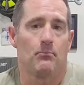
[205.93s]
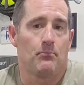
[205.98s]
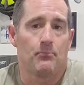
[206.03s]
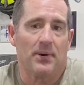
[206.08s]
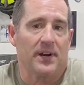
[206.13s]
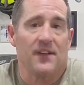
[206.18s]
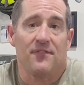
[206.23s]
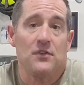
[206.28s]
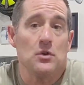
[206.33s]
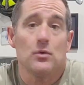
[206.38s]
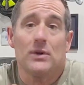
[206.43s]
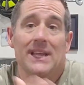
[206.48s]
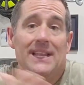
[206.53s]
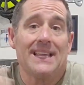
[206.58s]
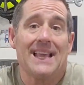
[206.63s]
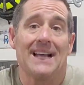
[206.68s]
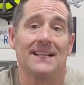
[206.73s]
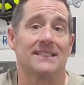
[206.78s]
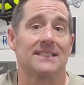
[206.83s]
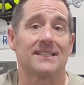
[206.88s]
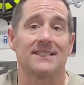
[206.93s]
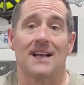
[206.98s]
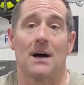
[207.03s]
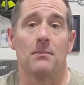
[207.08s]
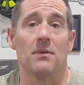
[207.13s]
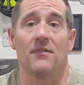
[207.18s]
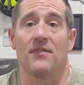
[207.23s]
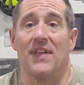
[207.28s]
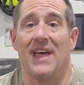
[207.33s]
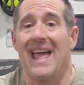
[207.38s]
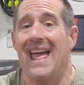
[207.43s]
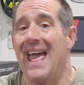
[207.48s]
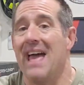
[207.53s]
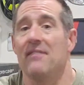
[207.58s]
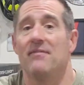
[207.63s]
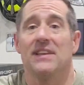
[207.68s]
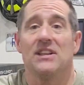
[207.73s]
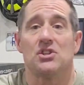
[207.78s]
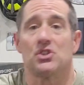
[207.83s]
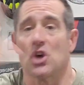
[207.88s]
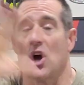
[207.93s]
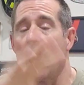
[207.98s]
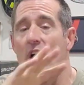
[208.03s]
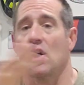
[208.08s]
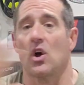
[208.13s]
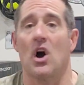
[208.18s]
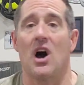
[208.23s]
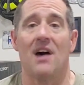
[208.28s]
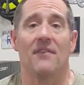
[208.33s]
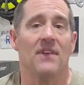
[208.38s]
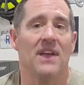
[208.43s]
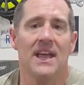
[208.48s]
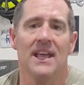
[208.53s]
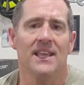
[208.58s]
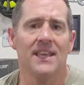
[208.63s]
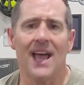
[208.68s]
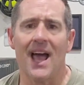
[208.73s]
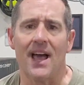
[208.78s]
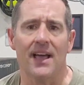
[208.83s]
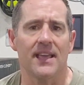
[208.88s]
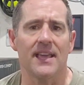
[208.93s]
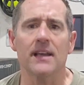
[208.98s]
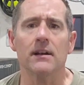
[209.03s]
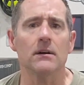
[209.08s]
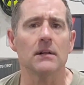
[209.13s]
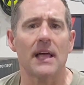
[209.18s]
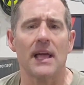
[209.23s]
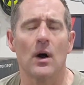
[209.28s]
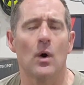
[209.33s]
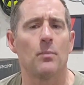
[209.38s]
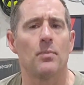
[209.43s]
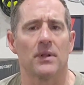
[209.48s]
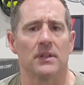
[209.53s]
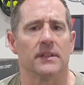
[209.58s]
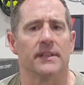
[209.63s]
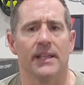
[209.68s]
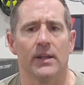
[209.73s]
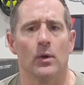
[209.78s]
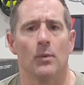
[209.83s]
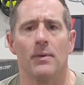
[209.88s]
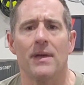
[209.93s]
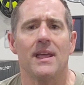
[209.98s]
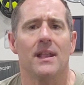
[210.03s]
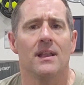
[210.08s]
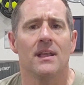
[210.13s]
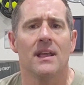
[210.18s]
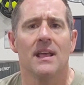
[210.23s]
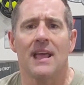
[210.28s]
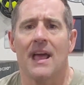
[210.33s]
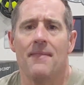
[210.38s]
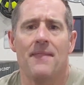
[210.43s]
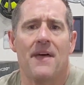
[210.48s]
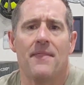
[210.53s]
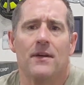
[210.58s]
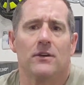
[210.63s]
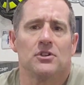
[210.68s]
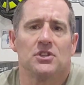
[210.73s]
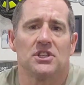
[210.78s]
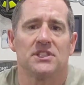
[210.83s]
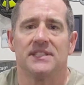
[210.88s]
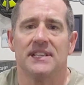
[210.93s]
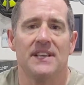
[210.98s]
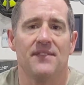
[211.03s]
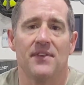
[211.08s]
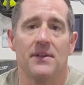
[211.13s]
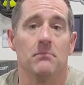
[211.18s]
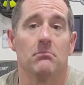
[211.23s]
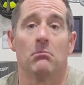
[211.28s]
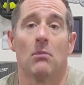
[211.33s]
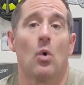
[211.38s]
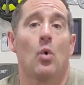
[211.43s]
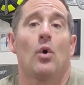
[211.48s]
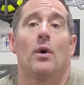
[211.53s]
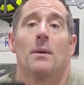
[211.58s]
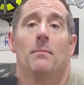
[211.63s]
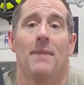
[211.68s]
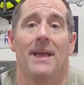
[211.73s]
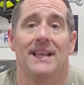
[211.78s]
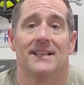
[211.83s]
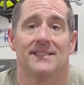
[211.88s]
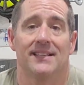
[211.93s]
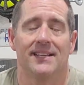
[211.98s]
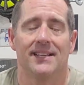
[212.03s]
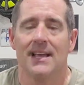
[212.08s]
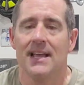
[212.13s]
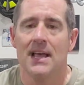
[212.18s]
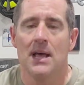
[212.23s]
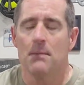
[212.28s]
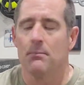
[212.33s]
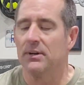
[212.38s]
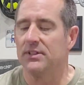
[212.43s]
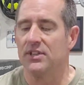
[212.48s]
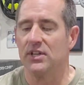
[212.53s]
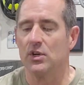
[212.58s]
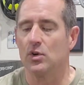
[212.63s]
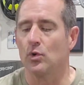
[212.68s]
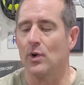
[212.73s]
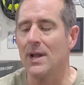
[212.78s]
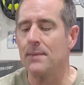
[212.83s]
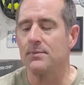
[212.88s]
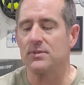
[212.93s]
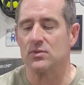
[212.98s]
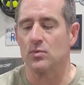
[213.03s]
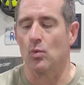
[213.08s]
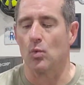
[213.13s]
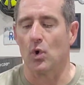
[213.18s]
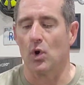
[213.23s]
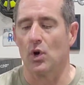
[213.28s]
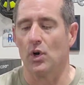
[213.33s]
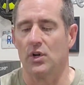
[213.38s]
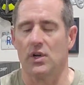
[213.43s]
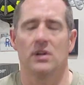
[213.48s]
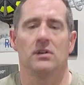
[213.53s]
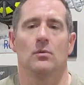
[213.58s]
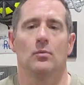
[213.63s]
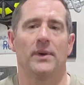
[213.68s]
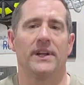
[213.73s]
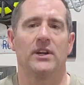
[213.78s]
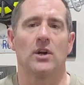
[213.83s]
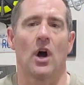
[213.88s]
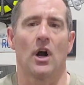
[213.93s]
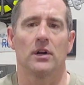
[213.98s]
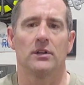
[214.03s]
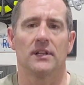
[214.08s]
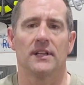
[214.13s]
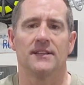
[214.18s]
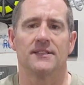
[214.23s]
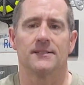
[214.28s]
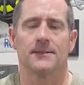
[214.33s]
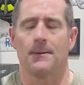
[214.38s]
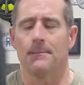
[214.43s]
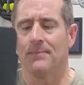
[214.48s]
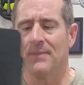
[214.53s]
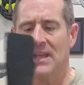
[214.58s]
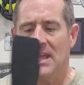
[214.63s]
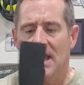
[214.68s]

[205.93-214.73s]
But if you can get some of the heavy chalk off, yeah, it'll help a little bit. And then they're just even more amazing. But the grips work regardless.